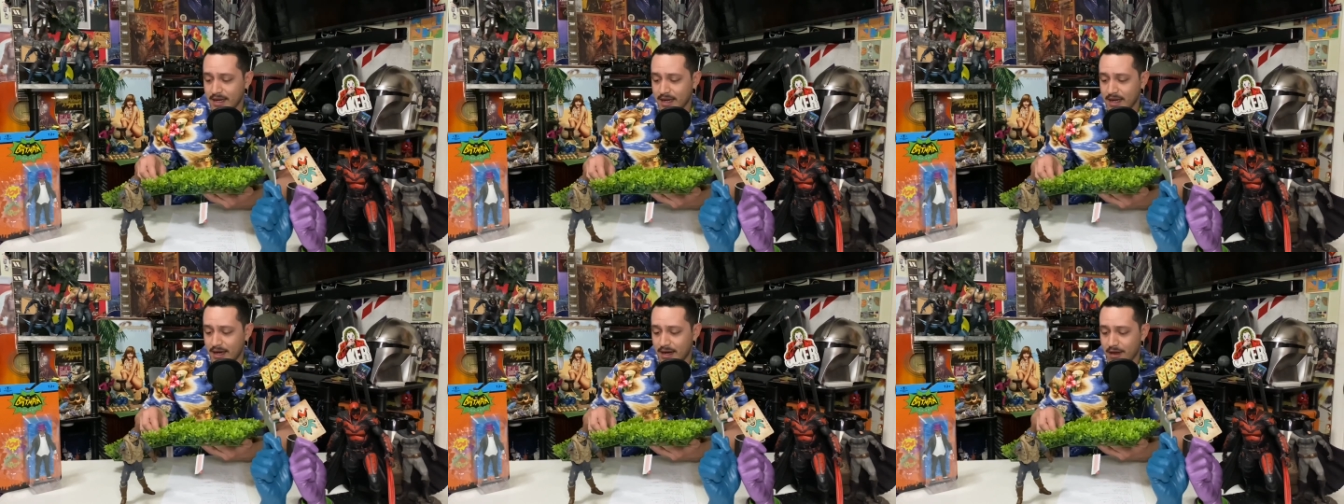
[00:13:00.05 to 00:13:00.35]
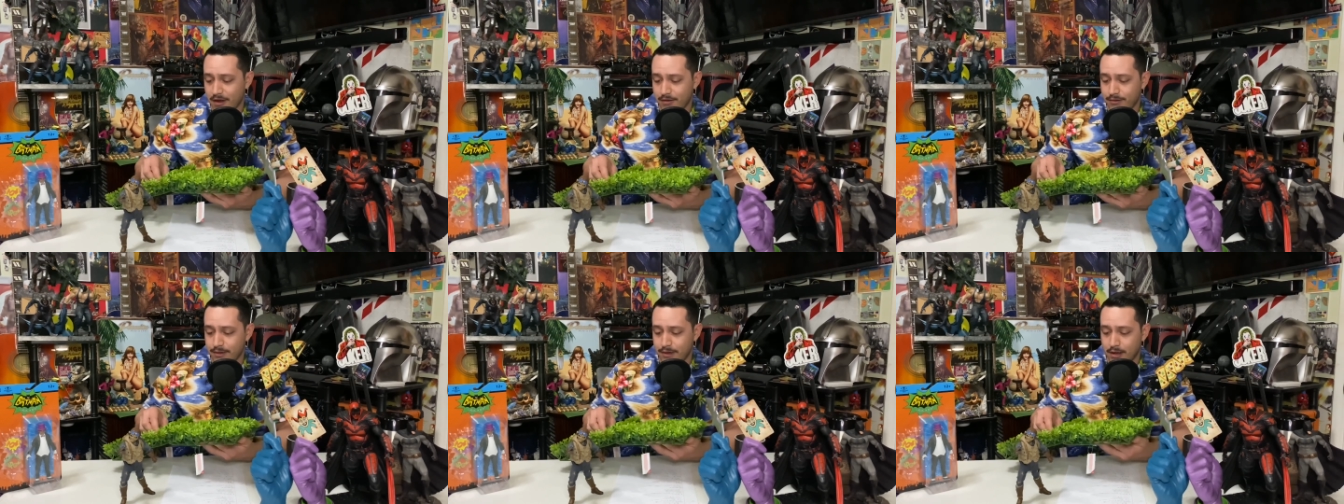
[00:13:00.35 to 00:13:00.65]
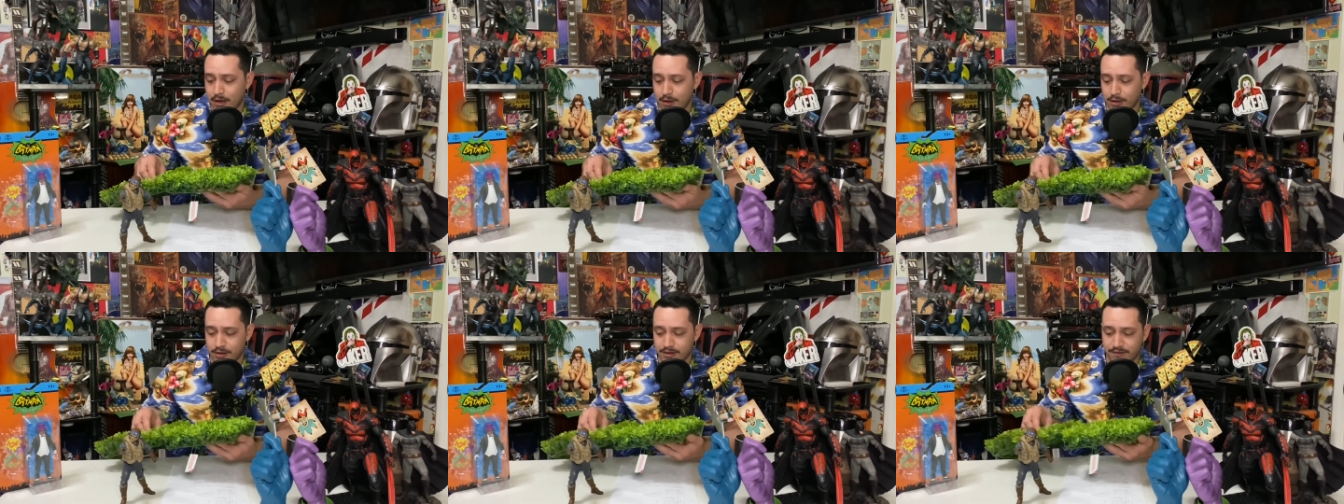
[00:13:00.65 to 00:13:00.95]
Uh,
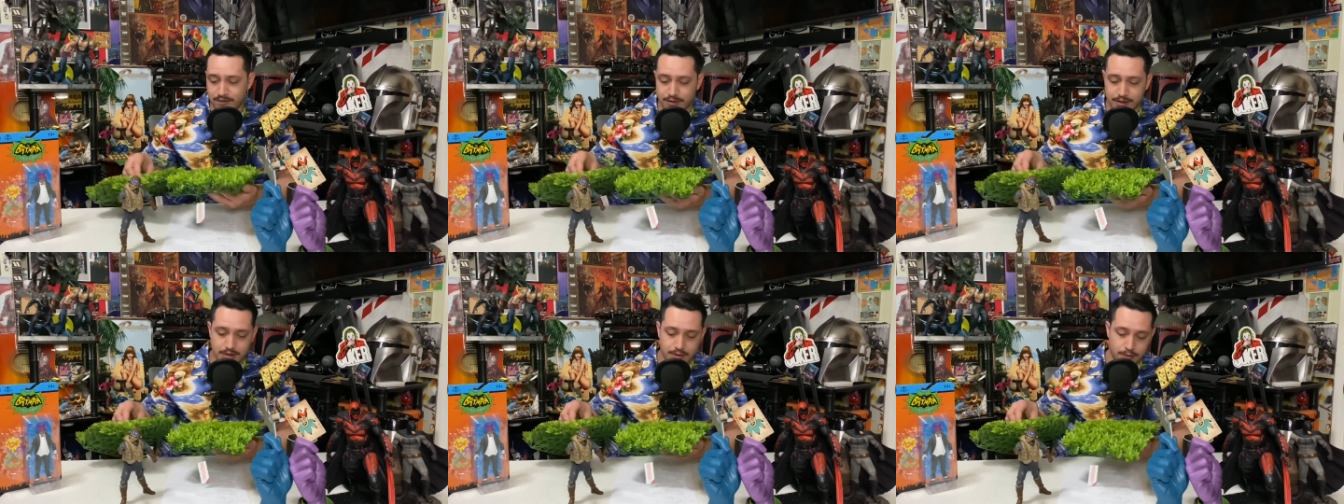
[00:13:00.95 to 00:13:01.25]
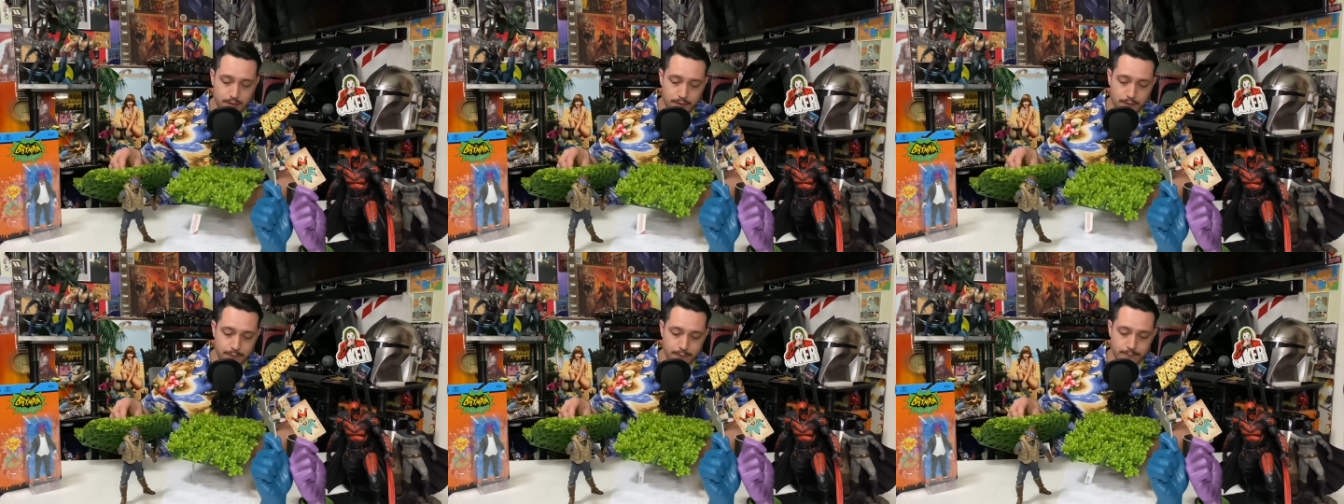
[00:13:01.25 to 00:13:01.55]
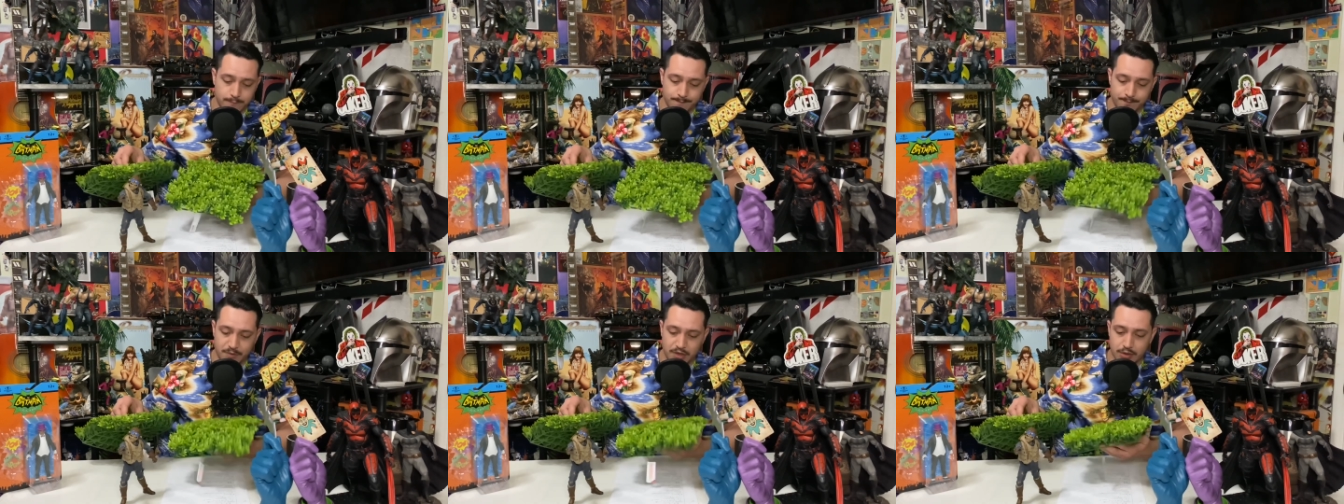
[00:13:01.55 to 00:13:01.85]
$3 for this whole,
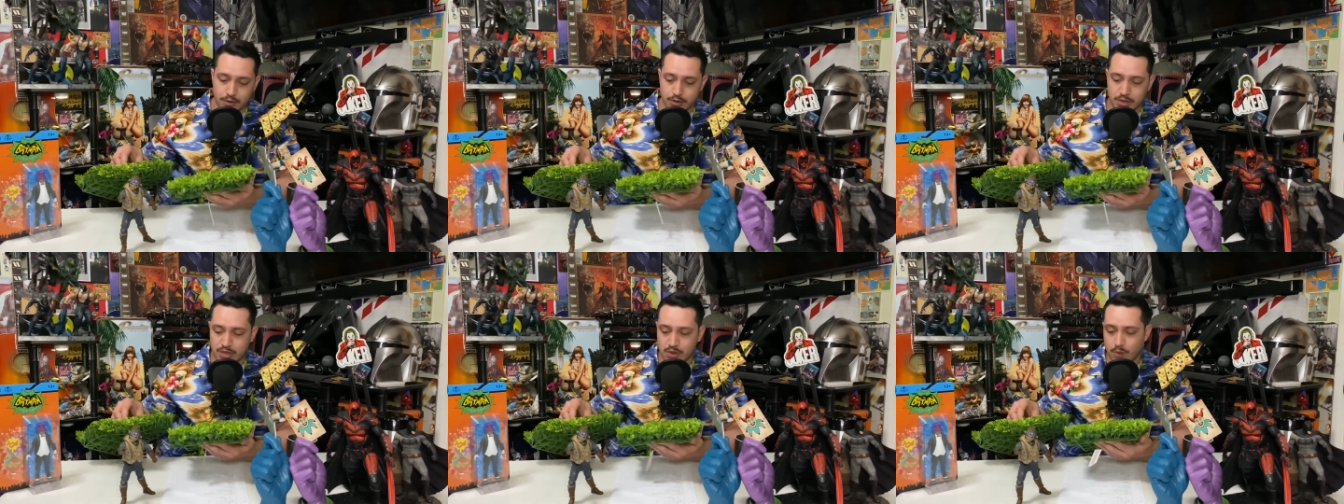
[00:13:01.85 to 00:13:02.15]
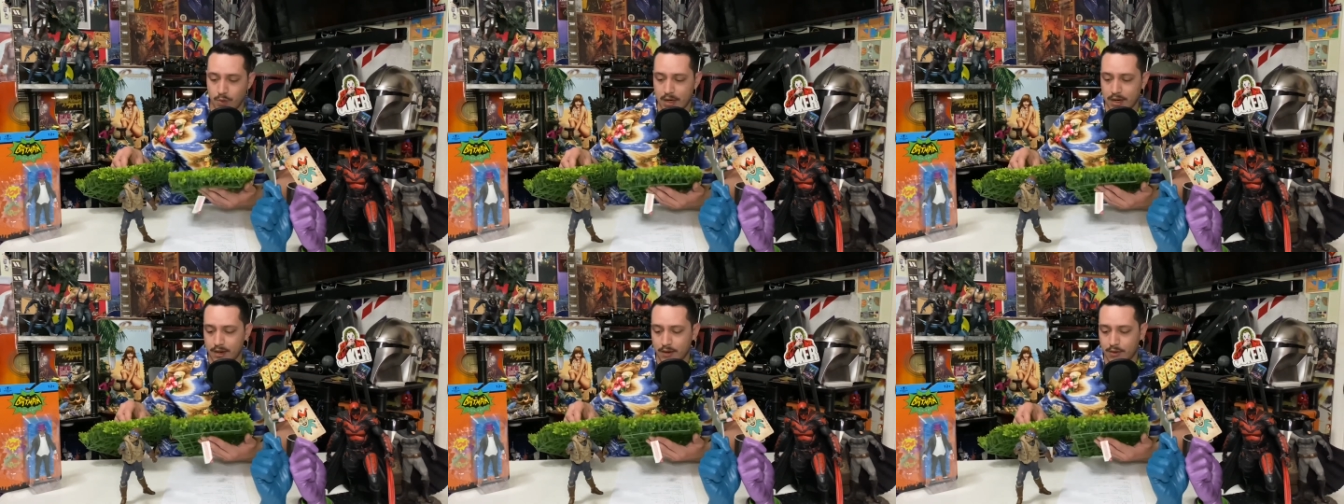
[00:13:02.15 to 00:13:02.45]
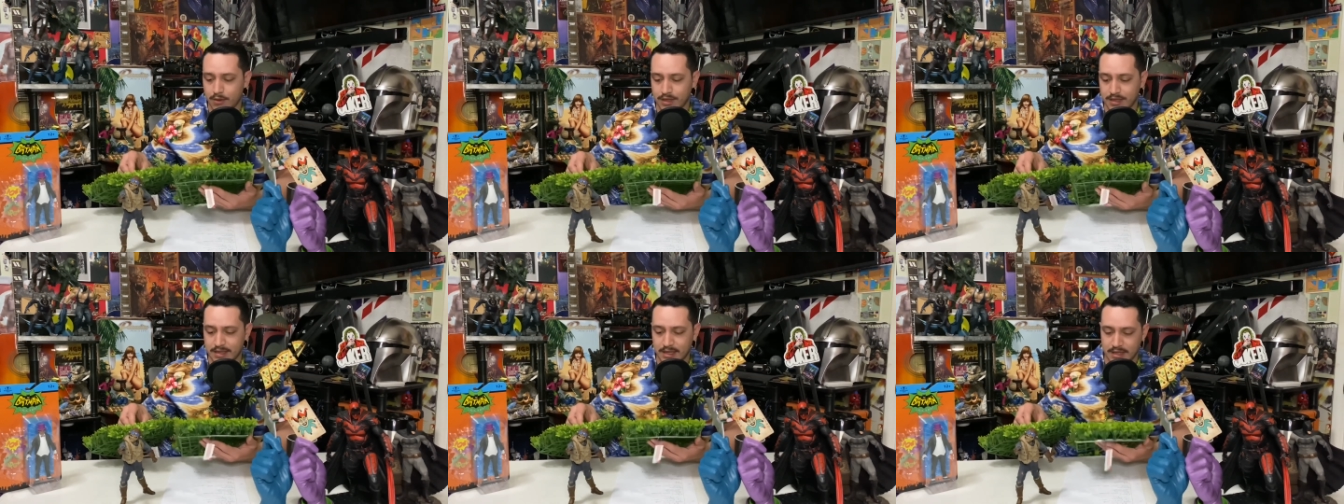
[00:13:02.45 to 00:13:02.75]
you know, square. I
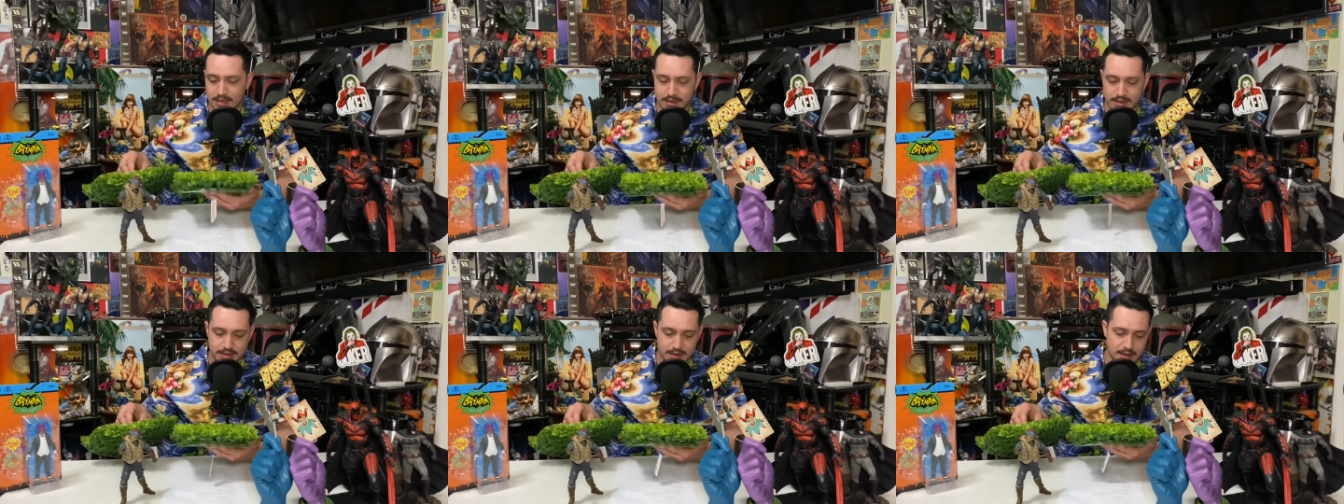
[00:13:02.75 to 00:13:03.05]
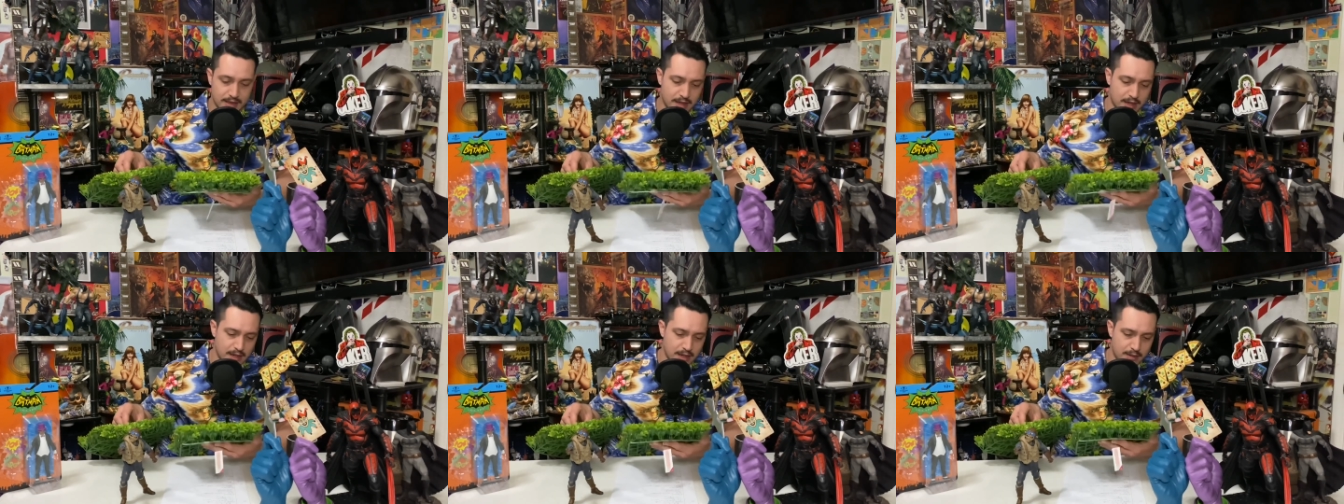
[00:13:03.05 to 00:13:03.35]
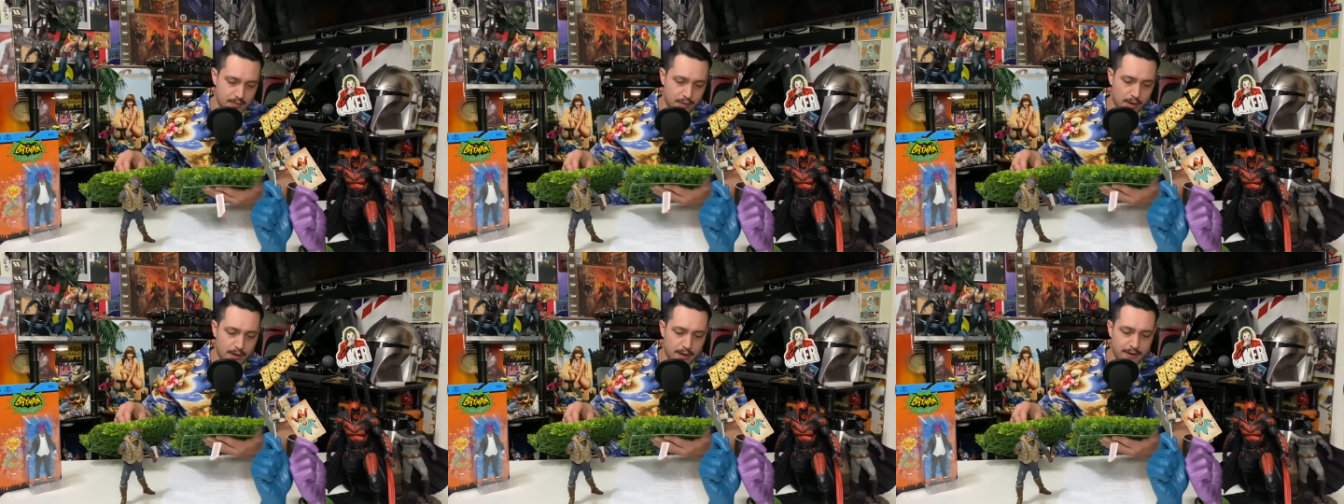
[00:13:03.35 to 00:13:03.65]
want to say it's
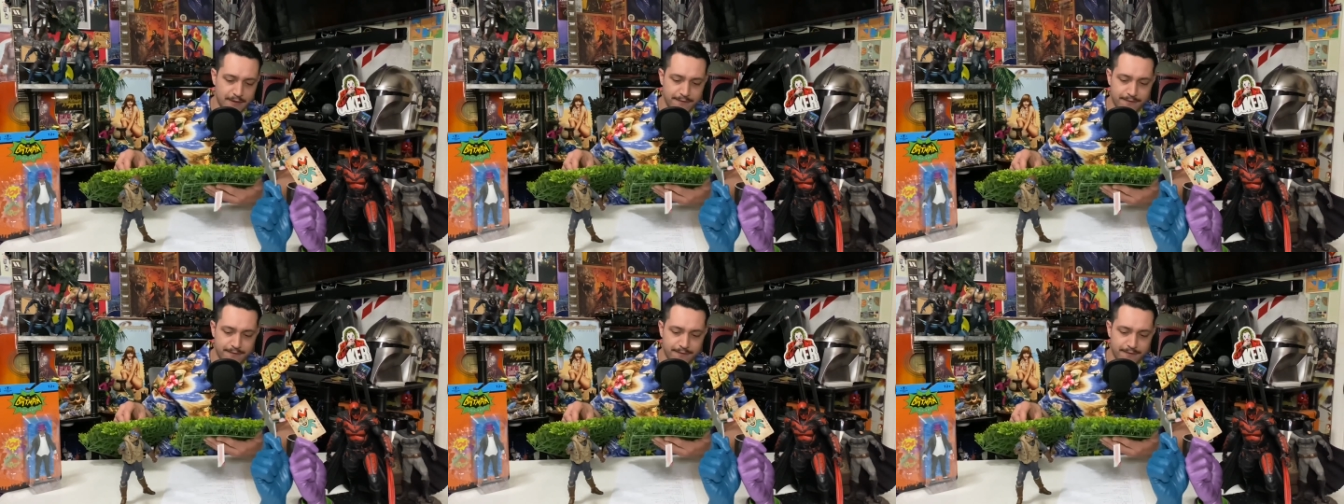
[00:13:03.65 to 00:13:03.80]
probably a